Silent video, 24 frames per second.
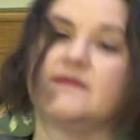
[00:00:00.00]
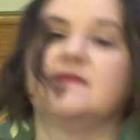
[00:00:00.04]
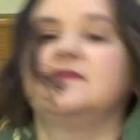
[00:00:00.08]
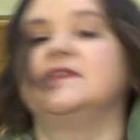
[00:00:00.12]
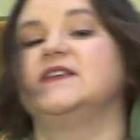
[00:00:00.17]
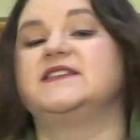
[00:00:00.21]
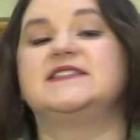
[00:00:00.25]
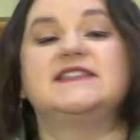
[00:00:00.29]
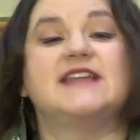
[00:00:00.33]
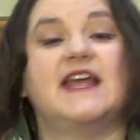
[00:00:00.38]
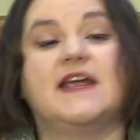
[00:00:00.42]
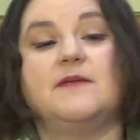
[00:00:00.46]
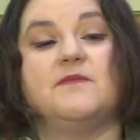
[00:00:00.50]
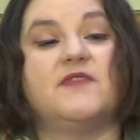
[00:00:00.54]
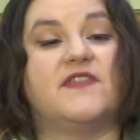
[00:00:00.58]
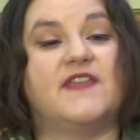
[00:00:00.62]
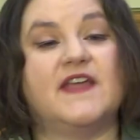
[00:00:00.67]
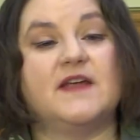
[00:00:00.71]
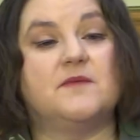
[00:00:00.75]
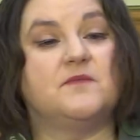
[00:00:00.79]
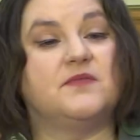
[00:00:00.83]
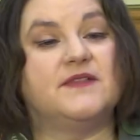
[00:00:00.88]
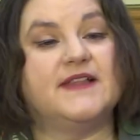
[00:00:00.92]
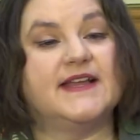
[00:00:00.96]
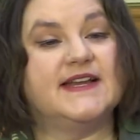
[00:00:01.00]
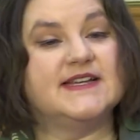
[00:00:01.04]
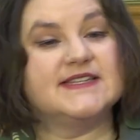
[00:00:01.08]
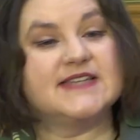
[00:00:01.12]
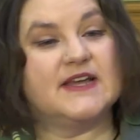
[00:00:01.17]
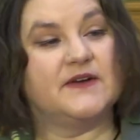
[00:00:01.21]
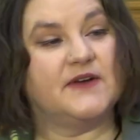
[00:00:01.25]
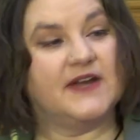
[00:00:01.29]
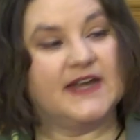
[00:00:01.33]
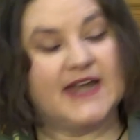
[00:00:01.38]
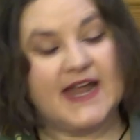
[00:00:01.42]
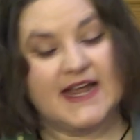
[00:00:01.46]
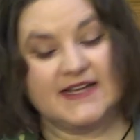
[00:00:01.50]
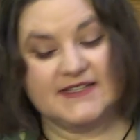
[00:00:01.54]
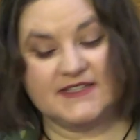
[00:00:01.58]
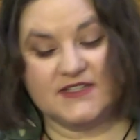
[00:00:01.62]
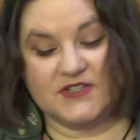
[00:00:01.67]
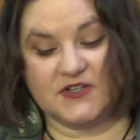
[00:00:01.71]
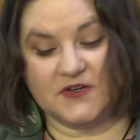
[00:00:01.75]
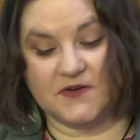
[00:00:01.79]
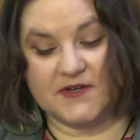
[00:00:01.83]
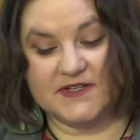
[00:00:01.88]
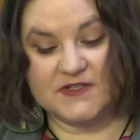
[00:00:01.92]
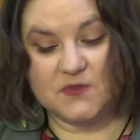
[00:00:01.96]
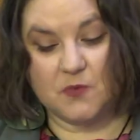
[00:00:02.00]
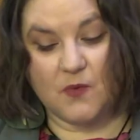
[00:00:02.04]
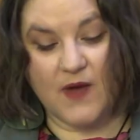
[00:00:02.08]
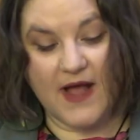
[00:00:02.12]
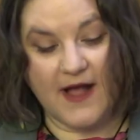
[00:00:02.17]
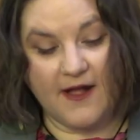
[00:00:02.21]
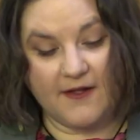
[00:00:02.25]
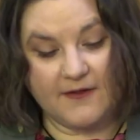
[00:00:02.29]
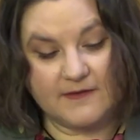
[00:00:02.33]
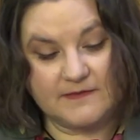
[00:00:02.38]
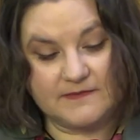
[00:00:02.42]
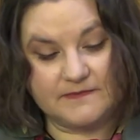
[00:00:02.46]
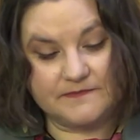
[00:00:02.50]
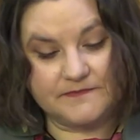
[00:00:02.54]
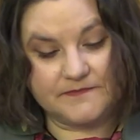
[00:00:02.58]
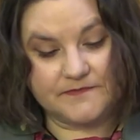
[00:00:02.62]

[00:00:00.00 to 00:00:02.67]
The same thing plays out in Esther as well.